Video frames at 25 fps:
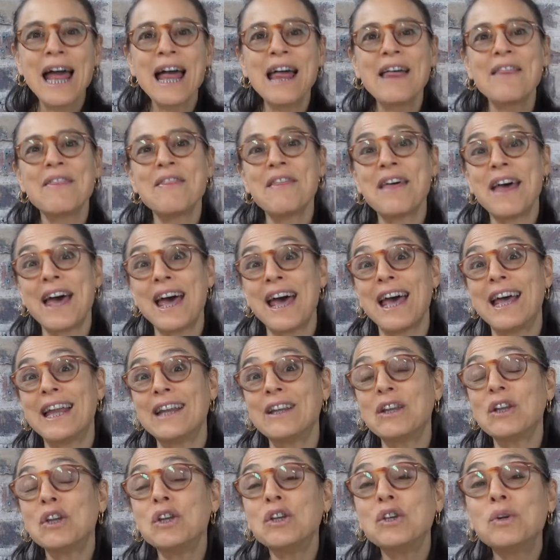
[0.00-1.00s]

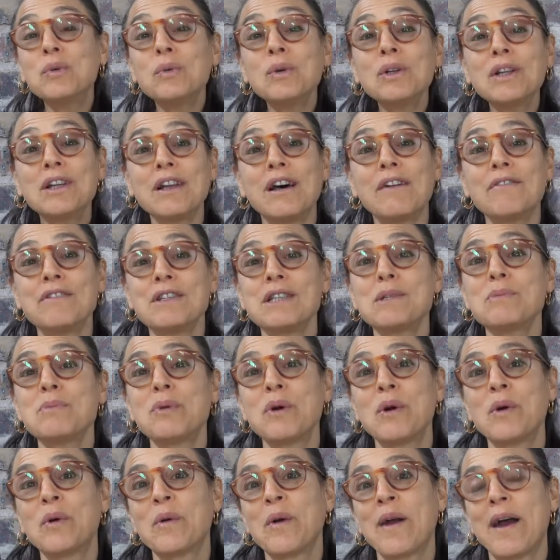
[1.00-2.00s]
Then you will love this
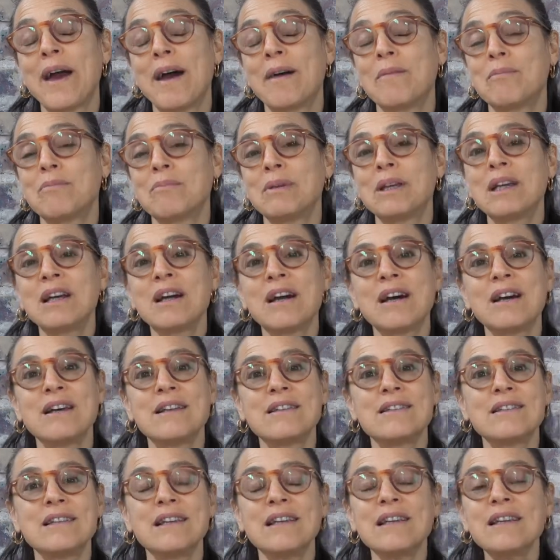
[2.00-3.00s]
program
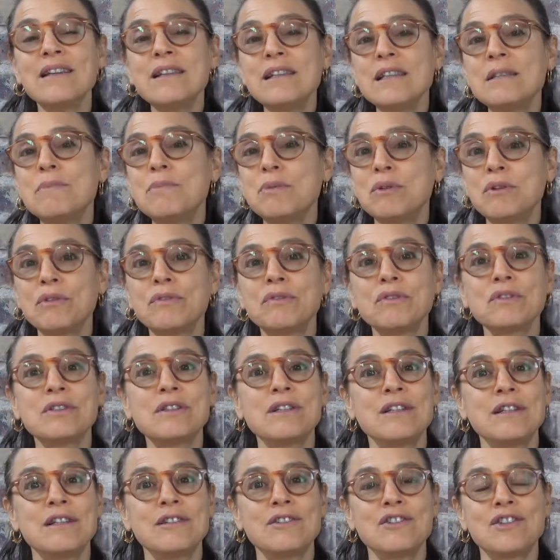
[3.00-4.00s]
because in these beautiful
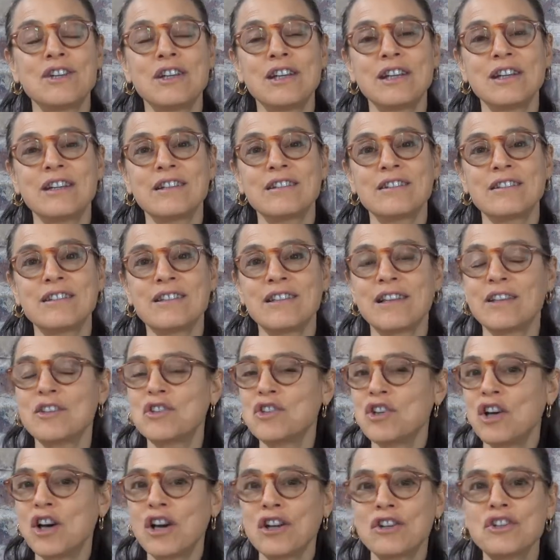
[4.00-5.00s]
teachings that
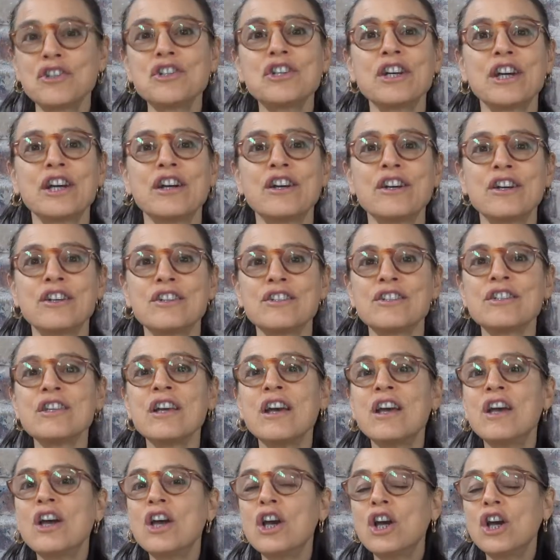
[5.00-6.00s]
John shares,
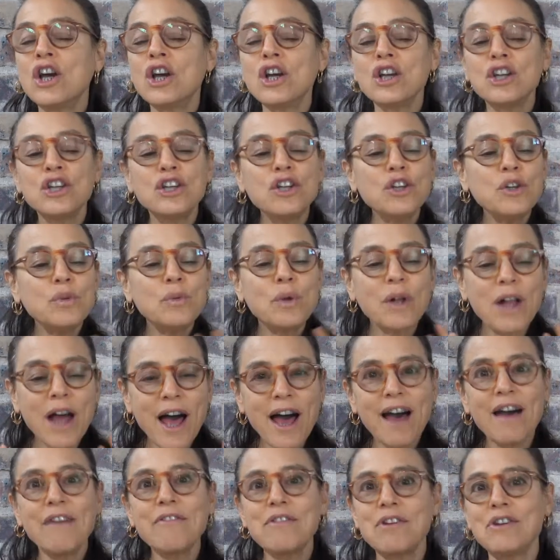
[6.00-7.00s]
you will
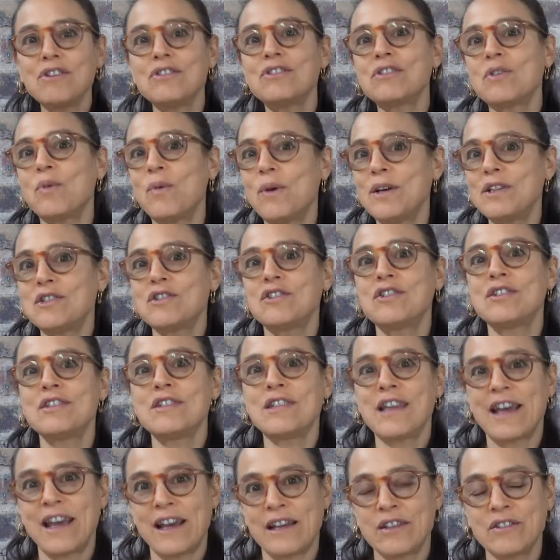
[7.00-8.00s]
have those
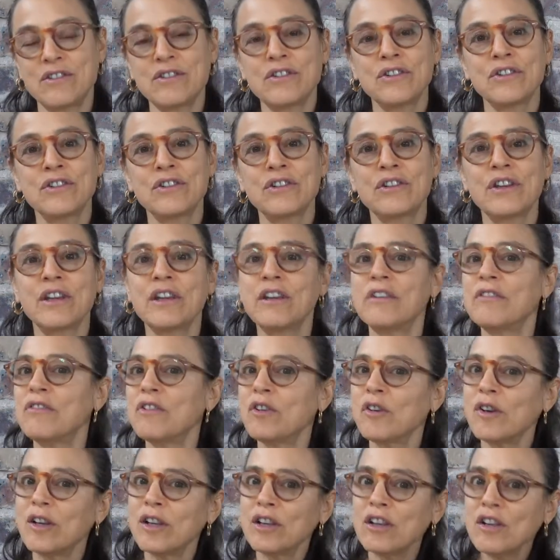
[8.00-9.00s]
questions answered in a
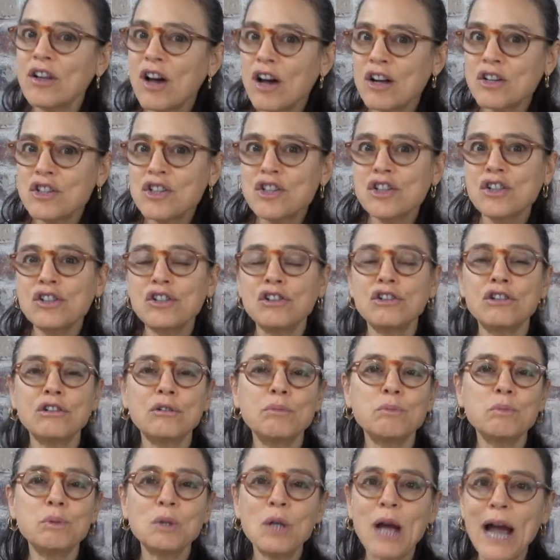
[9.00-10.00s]
very logical,
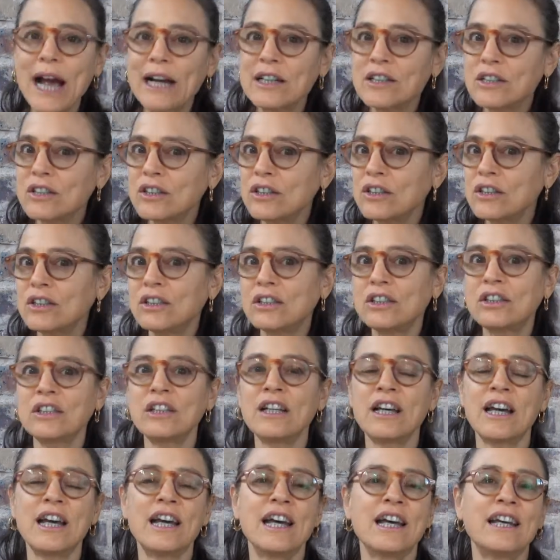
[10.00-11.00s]

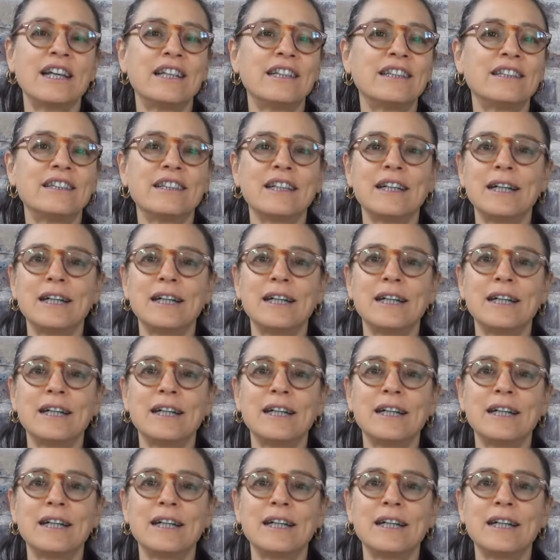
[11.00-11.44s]
practical, and